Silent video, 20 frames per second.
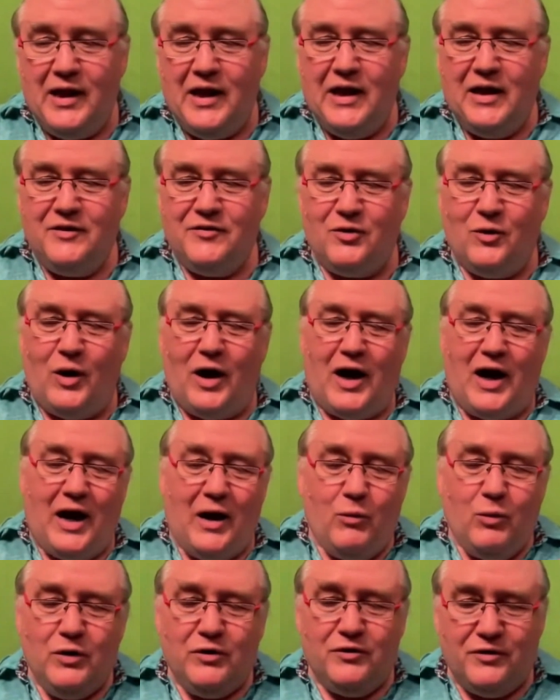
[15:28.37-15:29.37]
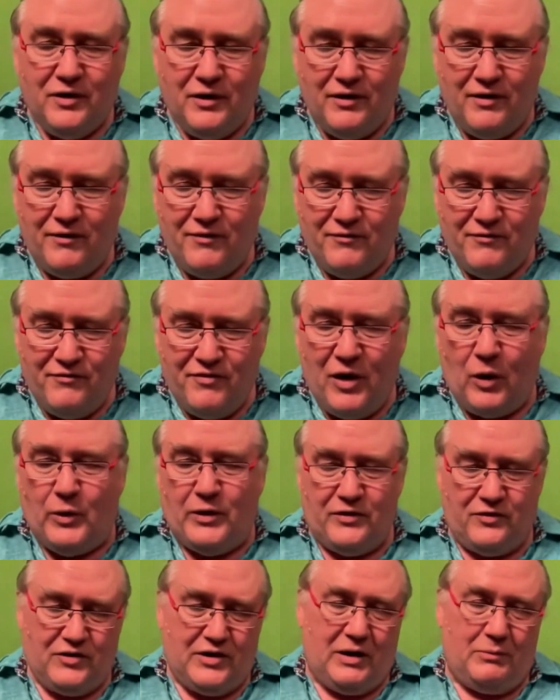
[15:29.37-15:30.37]
So I was very
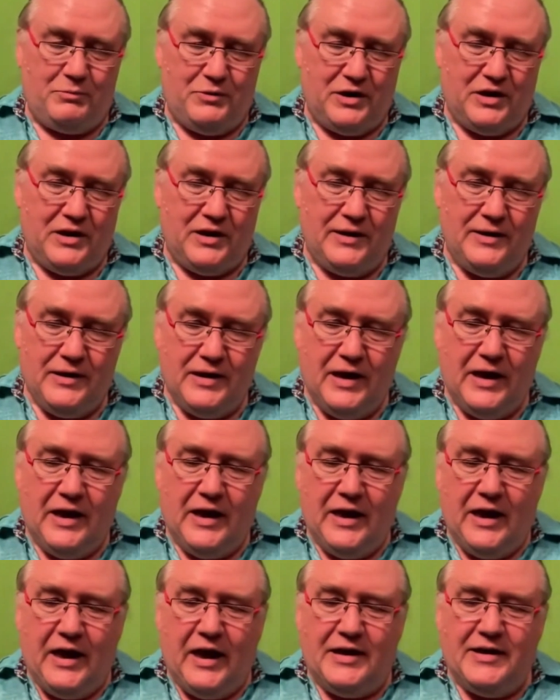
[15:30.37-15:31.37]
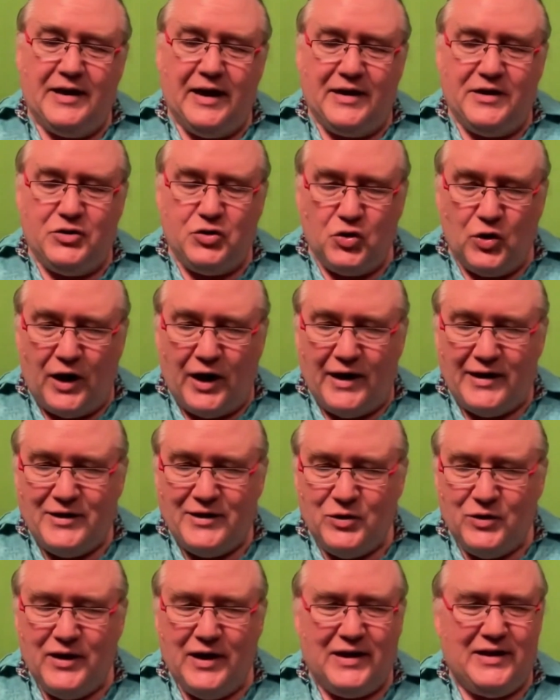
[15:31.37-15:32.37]
skeptical and I tried to
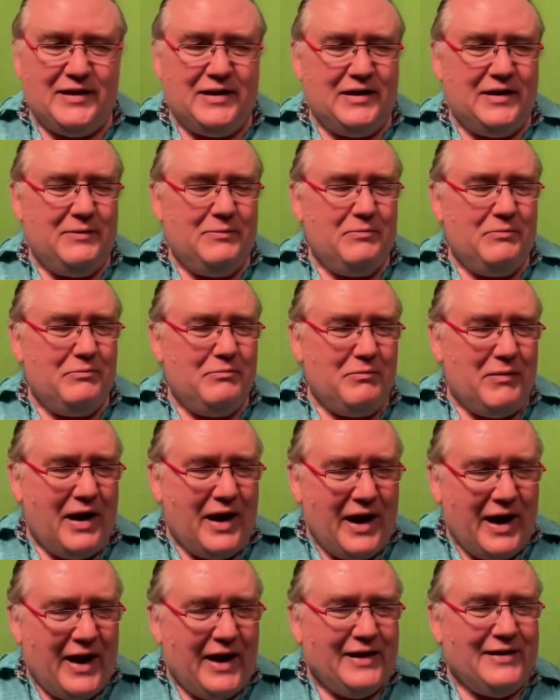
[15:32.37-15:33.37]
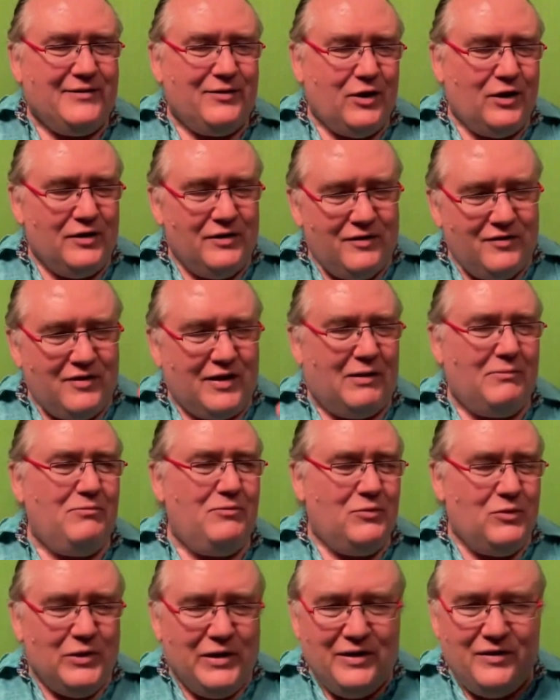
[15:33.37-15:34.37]
get my hands on some
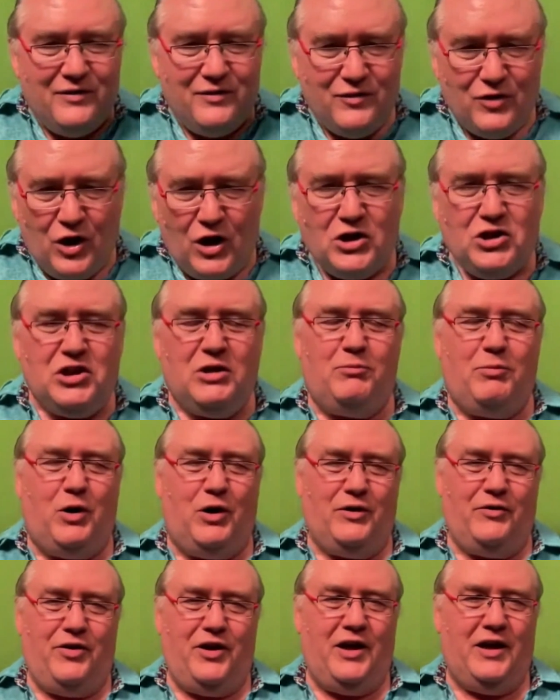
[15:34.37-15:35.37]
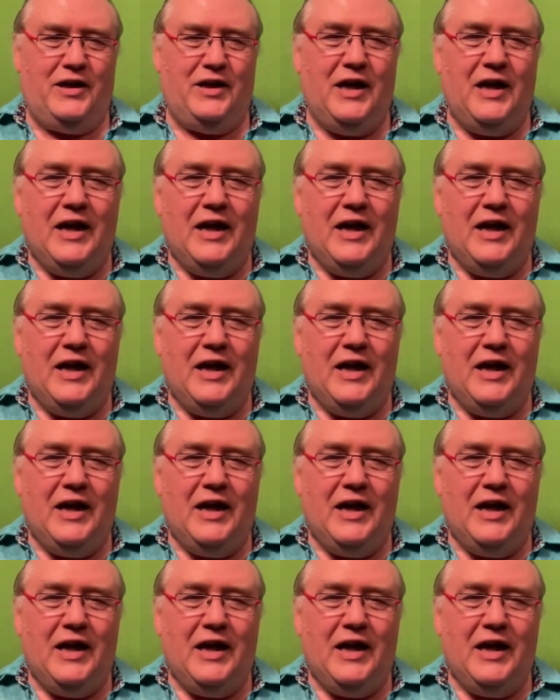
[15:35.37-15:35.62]
research about that.